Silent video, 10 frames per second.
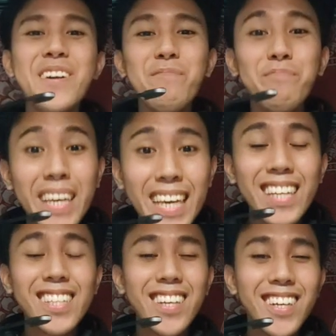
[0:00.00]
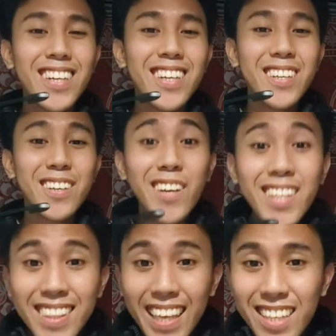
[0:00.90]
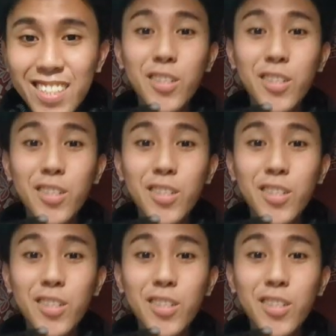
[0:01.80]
make good things